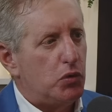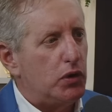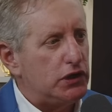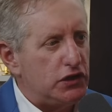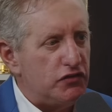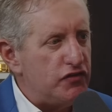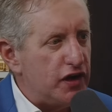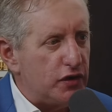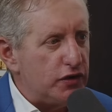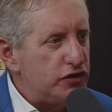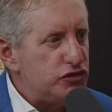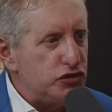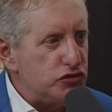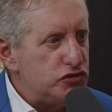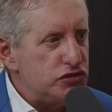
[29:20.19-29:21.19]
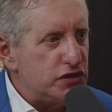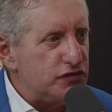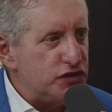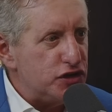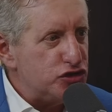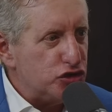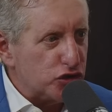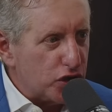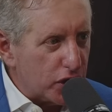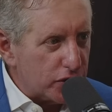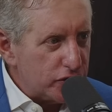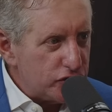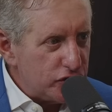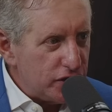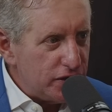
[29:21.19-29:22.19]
What, nefarious uses of digital
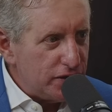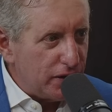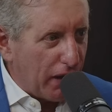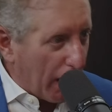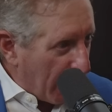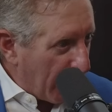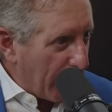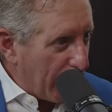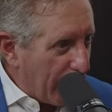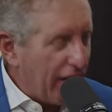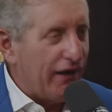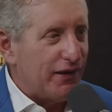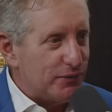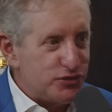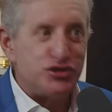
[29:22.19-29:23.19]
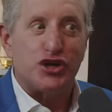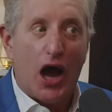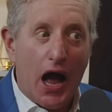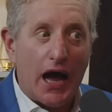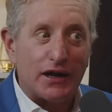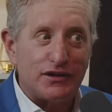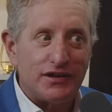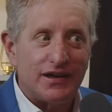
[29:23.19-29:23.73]
currency? I'm shocked.